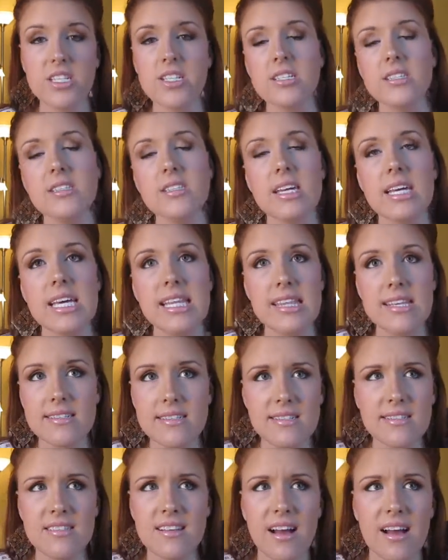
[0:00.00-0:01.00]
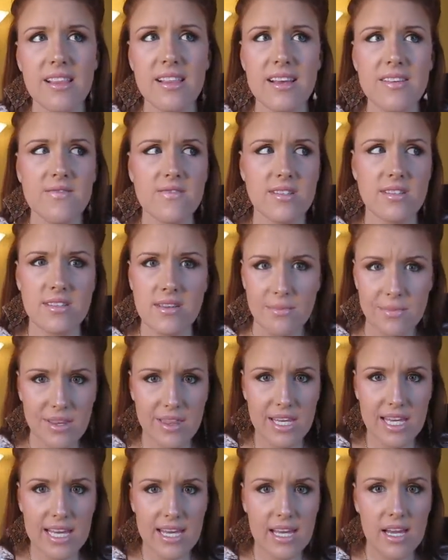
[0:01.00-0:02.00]
And this is not like for
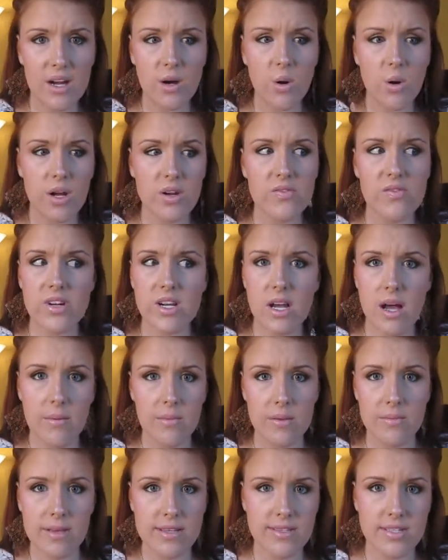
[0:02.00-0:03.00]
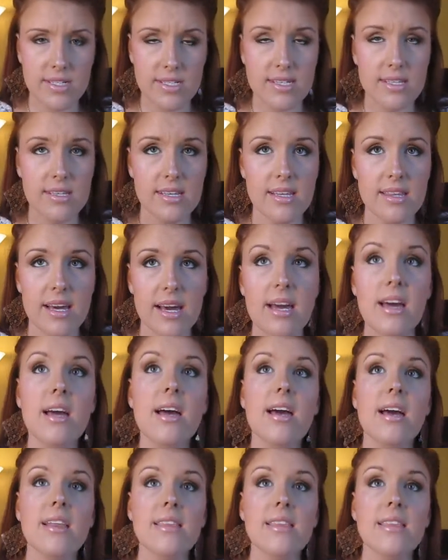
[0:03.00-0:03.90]
sympathy or for compliments or anything like that.